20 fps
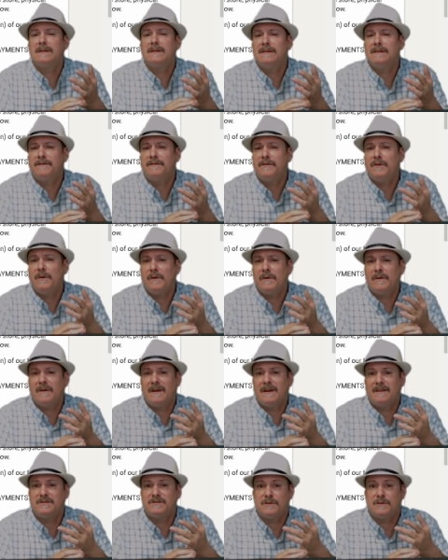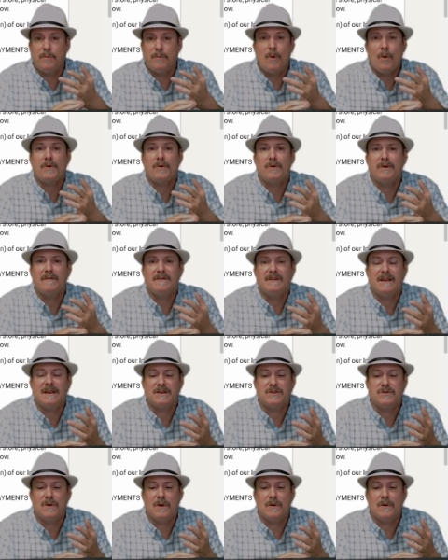if you're a supporter of
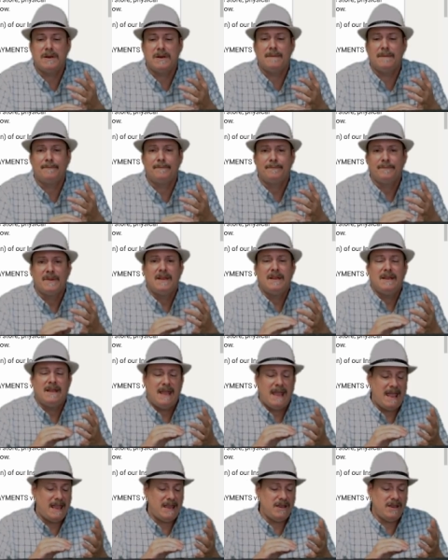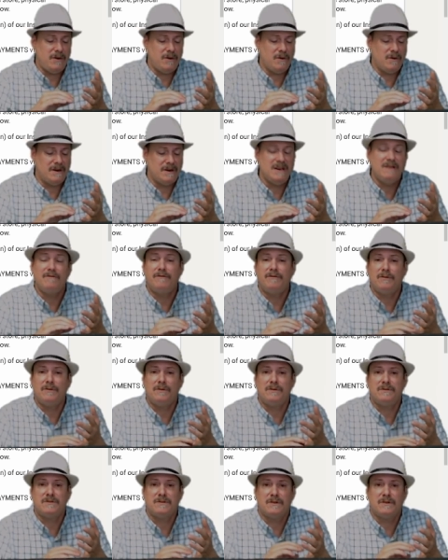Electroneum, and you're an
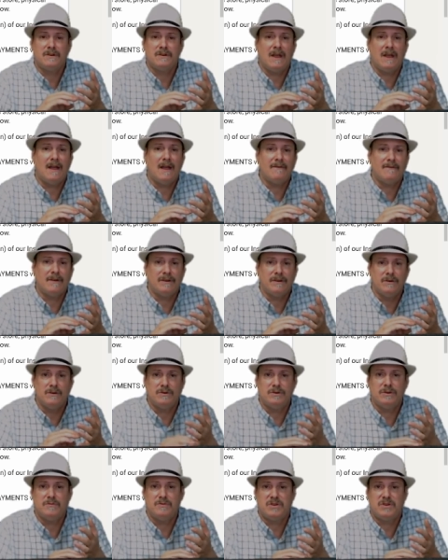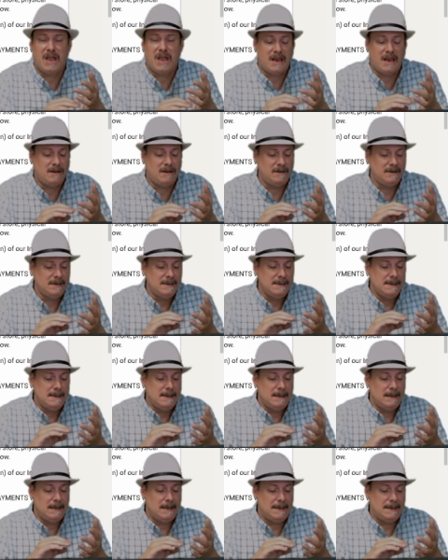influencer, you have a YouTube channel.
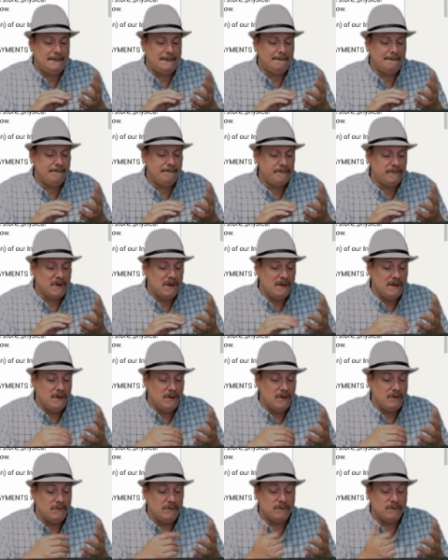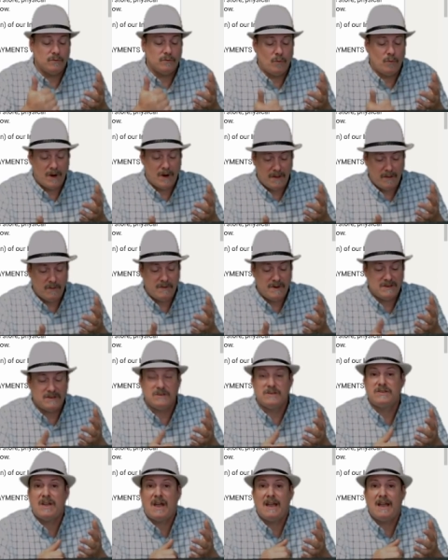Um, one of the
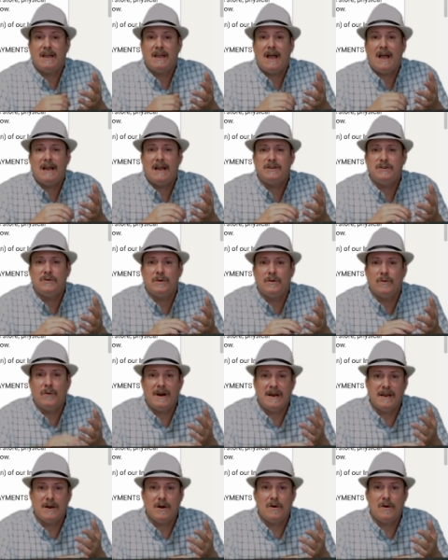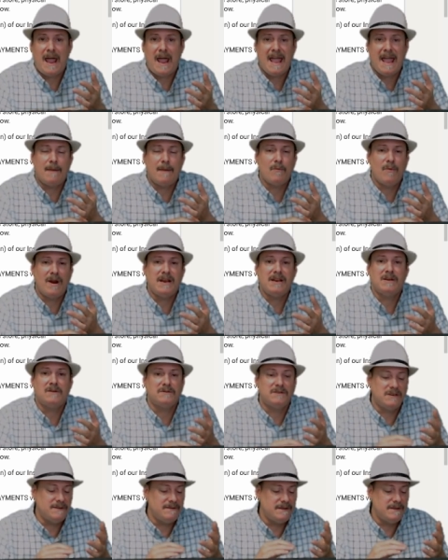reasons I, I do a radio, AM radio
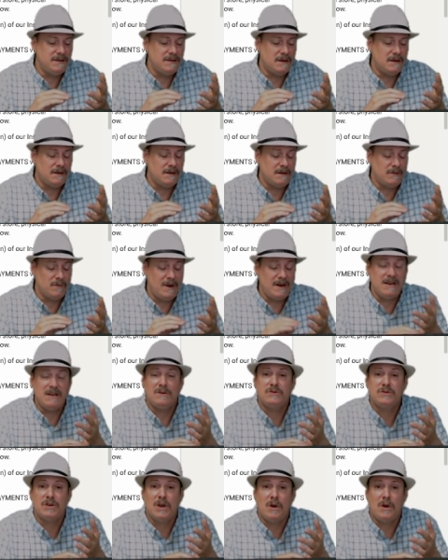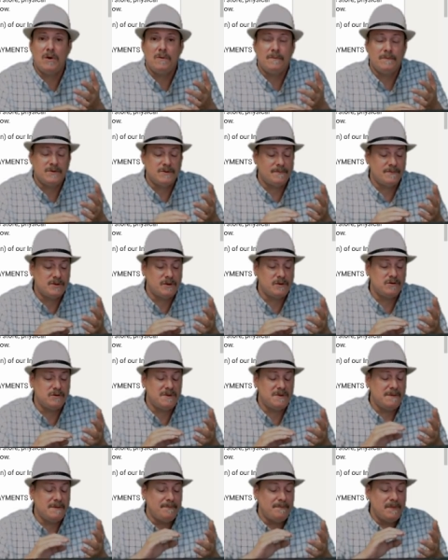TV, uh, radio show, excuse
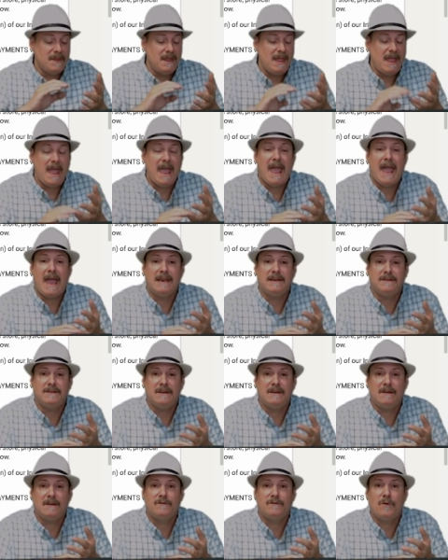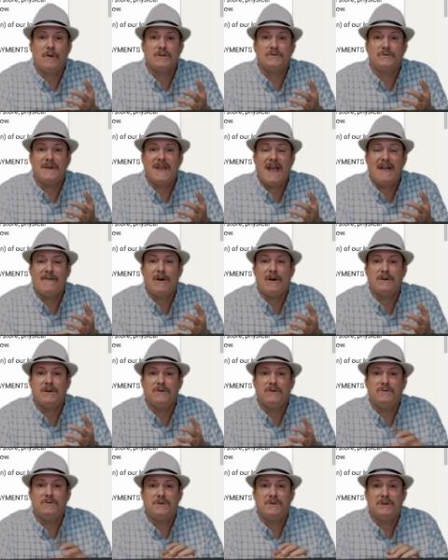me. And uh, of course, we have our
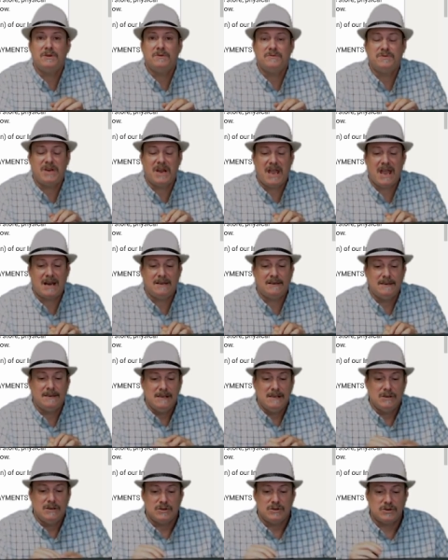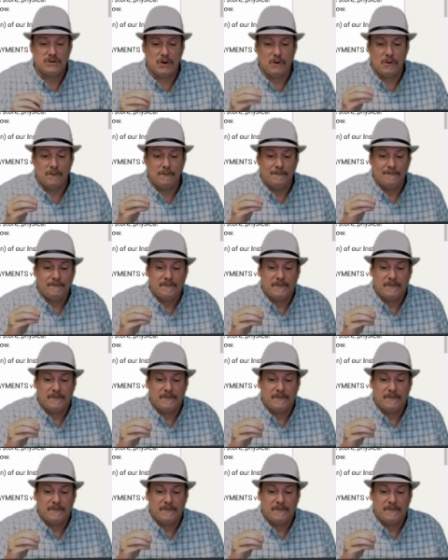YouTube channel. So